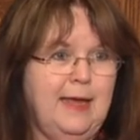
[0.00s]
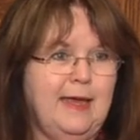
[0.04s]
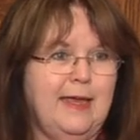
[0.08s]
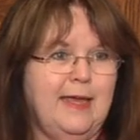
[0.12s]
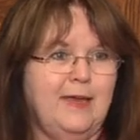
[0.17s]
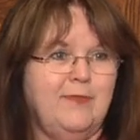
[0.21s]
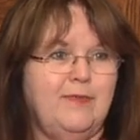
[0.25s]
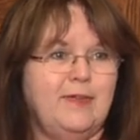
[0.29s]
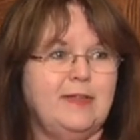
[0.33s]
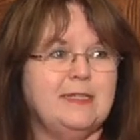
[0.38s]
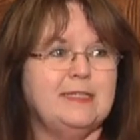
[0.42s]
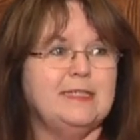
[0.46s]

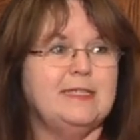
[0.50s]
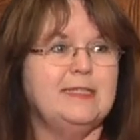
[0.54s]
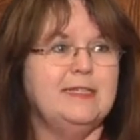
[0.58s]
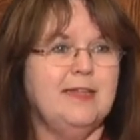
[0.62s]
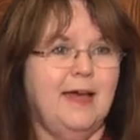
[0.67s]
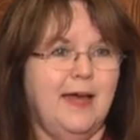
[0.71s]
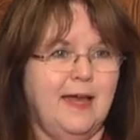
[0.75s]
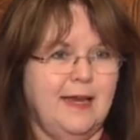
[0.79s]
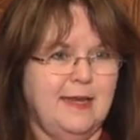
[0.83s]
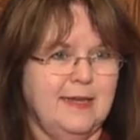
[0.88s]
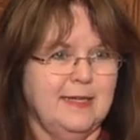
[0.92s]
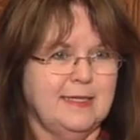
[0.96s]
If it's
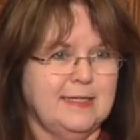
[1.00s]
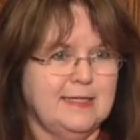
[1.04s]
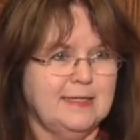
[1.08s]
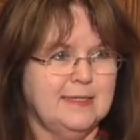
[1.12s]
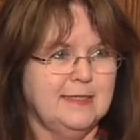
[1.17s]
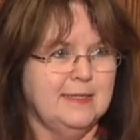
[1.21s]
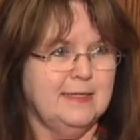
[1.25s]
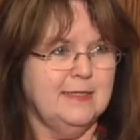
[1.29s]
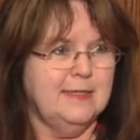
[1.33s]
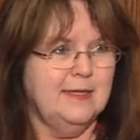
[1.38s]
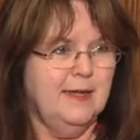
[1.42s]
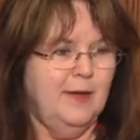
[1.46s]
not
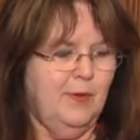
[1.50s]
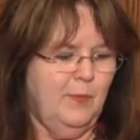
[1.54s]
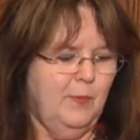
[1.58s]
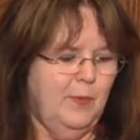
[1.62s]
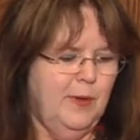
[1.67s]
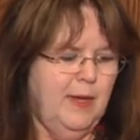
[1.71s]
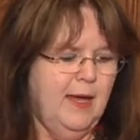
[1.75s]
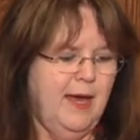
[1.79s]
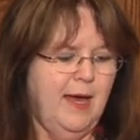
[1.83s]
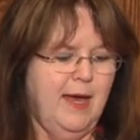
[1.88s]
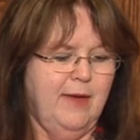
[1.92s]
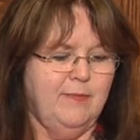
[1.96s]
listed,
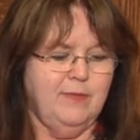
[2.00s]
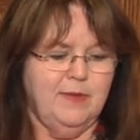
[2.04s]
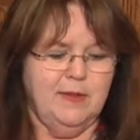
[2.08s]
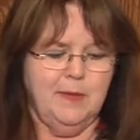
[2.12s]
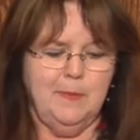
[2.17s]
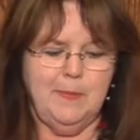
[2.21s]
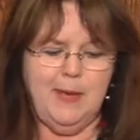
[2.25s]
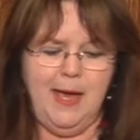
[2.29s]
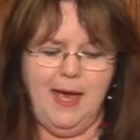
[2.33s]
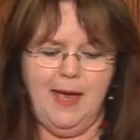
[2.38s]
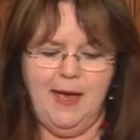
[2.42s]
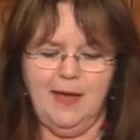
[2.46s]
we have in the
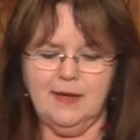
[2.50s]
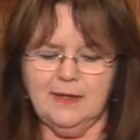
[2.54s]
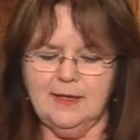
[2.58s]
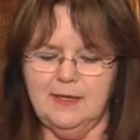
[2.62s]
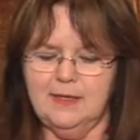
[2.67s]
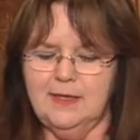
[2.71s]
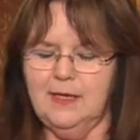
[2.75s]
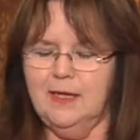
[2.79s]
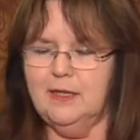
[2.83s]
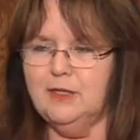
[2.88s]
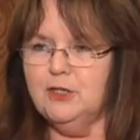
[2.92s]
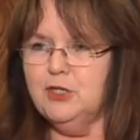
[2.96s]
back a
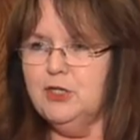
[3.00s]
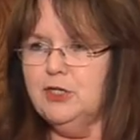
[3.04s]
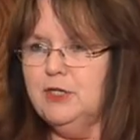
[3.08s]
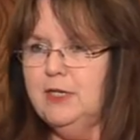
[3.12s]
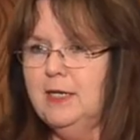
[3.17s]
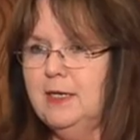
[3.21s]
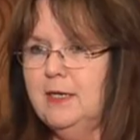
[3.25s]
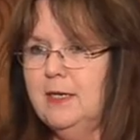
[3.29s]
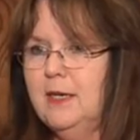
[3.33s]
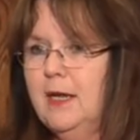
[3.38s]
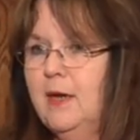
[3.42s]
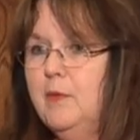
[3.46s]
yellow
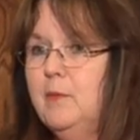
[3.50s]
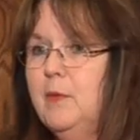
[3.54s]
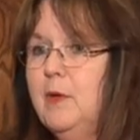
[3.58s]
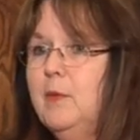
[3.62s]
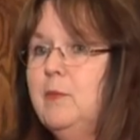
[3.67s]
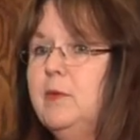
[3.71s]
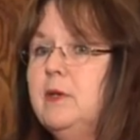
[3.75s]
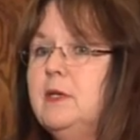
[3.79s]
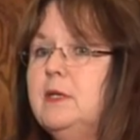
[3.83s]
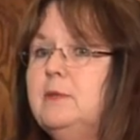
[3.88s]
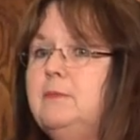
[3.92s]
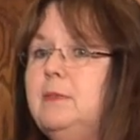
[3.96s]
sheet, and we
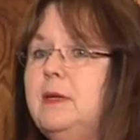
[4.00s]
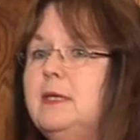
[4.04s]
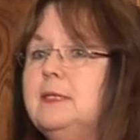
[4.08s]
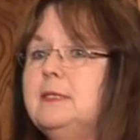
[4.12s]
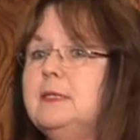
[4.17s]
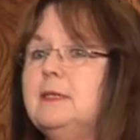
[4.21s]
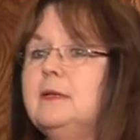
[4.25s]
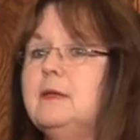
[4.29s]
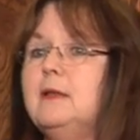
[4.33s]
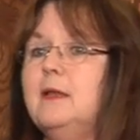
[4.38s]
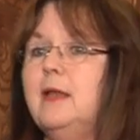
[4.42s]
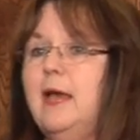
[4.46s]
would be
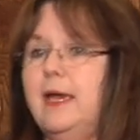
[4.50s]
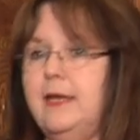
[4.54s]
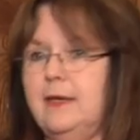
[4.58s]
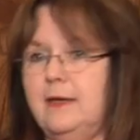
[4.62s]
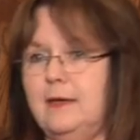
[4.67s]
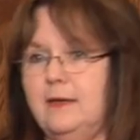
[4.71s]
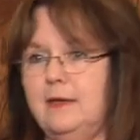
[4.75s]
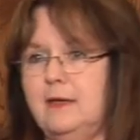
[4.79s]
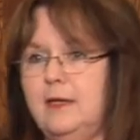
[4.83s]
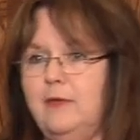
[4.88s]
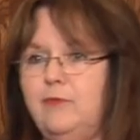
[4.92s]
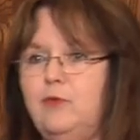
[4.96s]

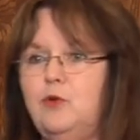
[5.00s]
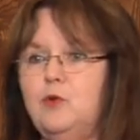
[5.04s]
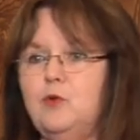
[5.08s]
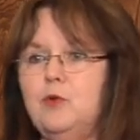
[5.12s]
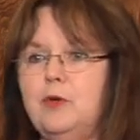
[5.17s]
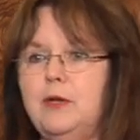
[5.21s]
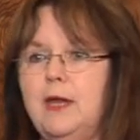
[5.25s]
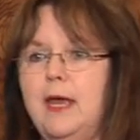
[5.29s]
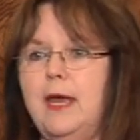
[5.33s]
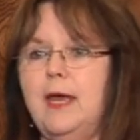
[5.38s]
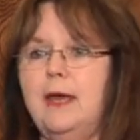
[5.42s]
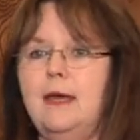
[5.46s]
delighted if you
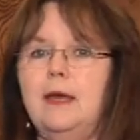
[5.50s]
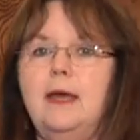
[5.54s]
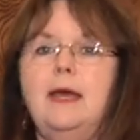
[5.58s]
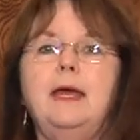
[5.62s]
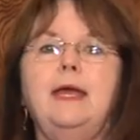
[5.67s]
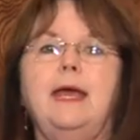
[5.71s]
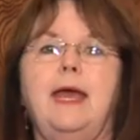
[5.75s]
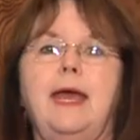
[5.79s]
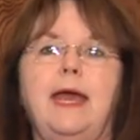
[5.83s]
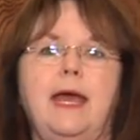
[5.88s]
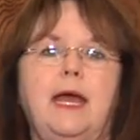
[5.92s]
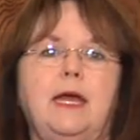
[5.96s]
could
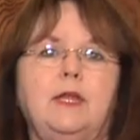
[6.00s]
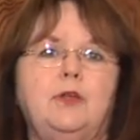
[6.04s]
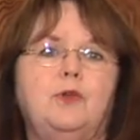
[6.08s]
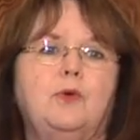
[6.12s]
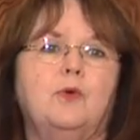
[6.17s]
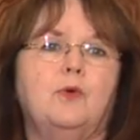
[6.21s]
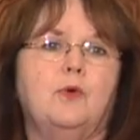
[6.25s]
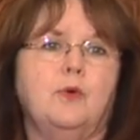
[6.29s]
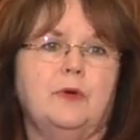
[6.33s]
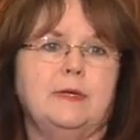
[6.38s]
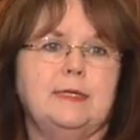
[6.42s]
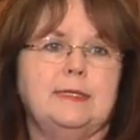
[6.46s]
add
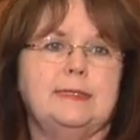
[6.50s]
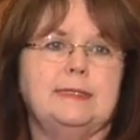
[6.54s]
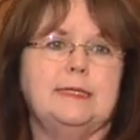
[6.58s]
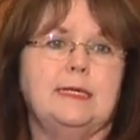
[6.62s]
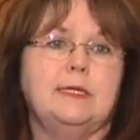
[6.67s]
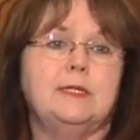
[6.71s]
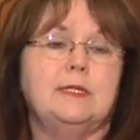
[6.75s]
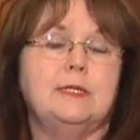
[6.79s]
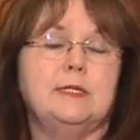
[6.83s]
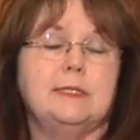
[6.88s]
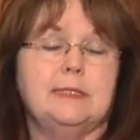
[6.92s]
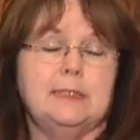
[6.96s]
your
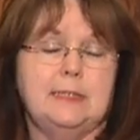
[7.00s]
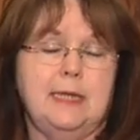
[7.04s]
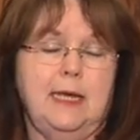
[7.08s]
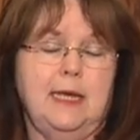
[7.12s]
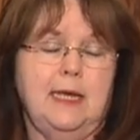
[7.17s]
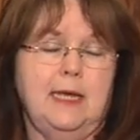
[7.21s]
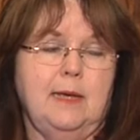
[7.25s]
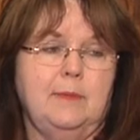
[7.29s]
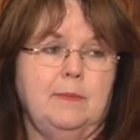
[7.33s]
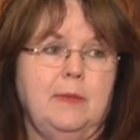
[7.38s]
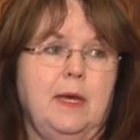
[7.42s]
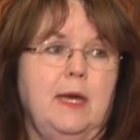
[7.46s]
organization's
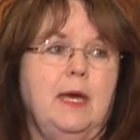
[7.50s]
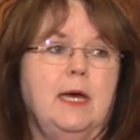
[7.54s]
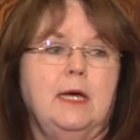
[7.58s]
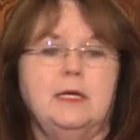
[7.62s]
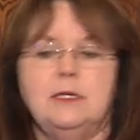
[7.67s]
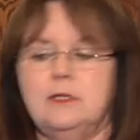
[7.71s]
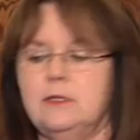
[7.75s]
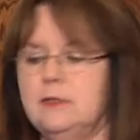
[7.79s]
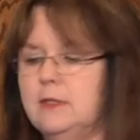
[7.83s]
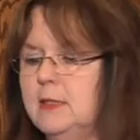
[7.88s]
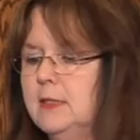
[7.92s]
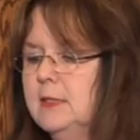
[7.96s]
name
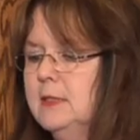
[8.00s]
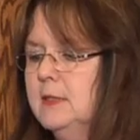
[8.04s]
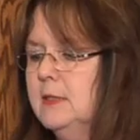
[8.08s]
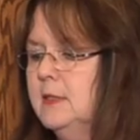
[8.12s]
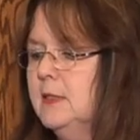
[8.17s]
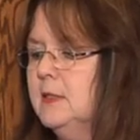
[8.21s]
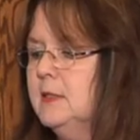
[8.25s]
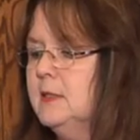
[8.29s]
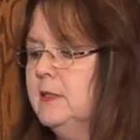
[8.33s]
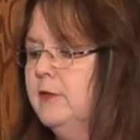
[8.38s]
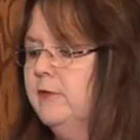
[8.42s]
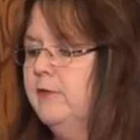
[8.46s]
to this
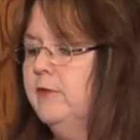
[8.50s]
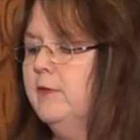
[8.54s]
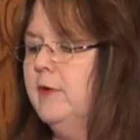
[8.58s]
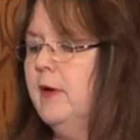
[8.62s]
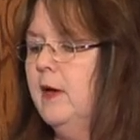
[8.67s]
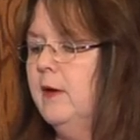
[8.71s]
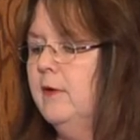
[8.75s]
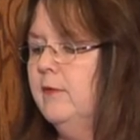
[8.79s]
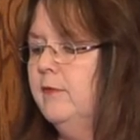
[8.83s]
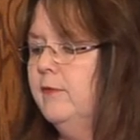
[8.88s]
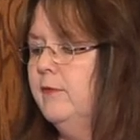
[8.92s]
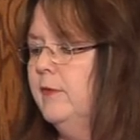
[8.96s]
list of
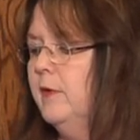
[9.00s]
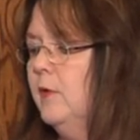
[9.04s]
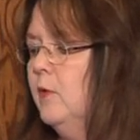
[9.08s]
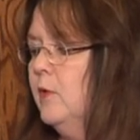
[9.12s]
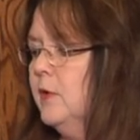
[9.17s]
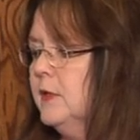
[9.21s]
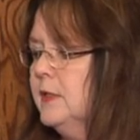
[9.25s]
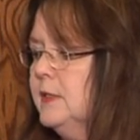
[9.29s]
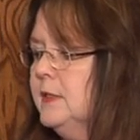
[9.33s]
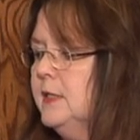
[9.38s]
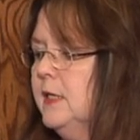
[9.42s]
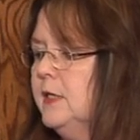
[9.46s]

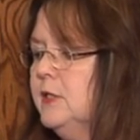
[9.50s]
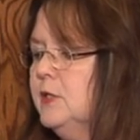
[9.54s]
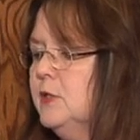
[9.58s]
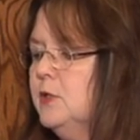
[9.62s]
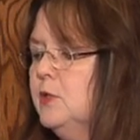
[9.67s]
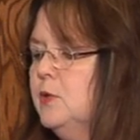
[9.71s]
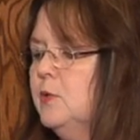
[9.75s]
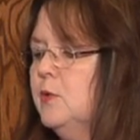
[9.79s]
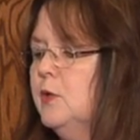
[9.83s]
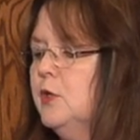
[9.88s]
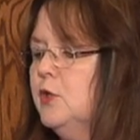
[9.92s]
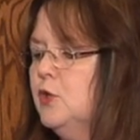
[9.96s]

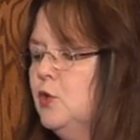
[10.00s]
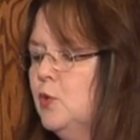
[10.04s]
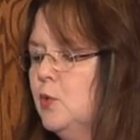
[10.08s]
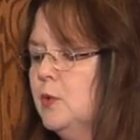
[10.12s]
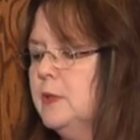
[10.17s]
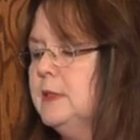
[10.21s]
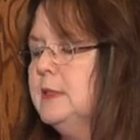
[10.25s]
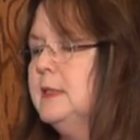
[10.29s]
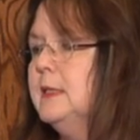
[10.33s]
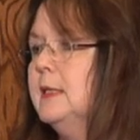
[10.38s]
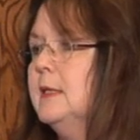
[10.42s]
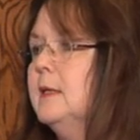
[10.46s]
organizations who are
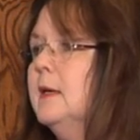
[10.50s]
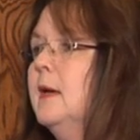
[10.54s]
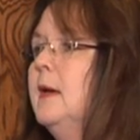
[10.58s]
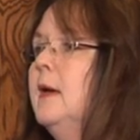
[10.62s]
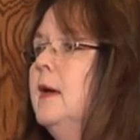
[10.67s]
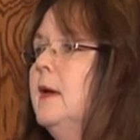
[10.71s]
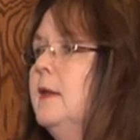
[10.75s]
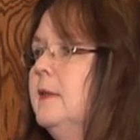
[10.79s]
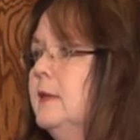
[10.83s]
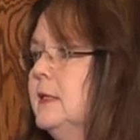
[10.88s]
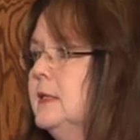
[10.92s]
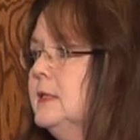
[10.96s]
endorsing
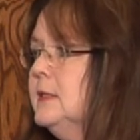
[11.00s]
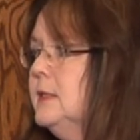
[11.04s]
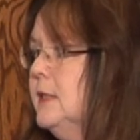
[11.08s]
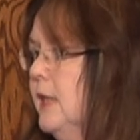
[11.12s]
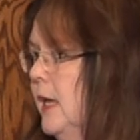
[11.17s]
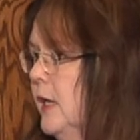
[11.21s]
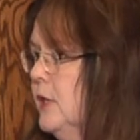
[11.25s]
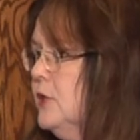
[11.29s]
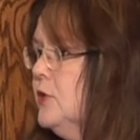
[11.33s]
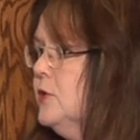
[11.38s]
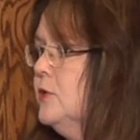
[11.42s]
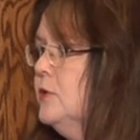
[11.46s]
this
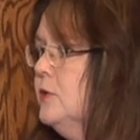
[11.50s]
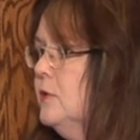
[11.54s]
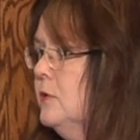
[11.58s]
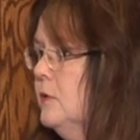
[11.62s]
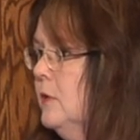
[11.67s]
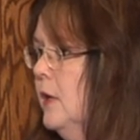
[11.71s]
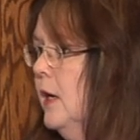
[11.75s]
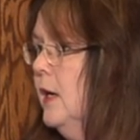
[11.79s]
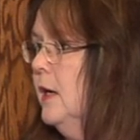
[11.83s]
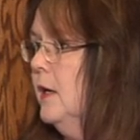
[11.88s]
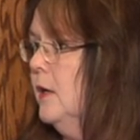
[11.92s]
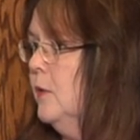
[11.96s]
national
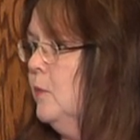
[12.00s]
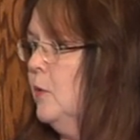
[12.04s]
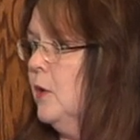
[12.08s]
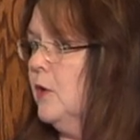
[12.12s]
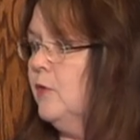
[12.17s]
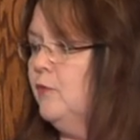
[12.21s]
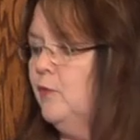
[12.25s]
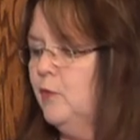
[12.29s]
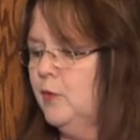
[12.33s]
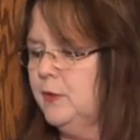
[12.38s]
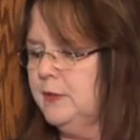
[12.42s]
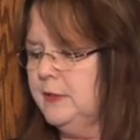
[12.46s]

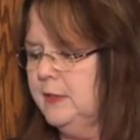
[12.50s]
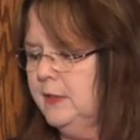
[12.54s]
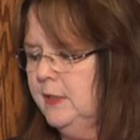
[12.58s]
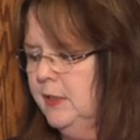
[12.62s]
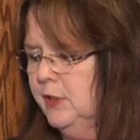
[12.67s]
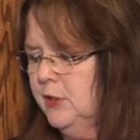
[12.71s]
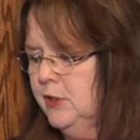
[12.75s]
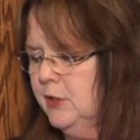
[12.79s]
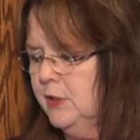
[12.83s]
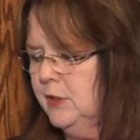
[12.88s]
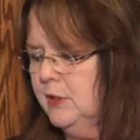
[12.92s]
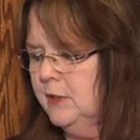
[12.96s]
workforce
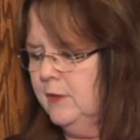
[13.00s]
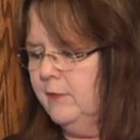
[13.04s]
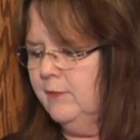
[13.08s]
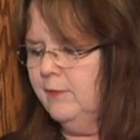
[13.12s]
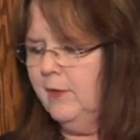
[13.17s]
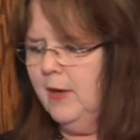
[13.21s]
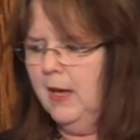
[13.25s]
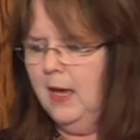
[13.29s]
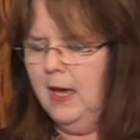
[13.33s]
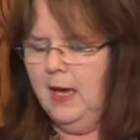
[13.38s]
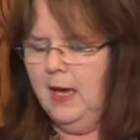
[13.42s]
initiative.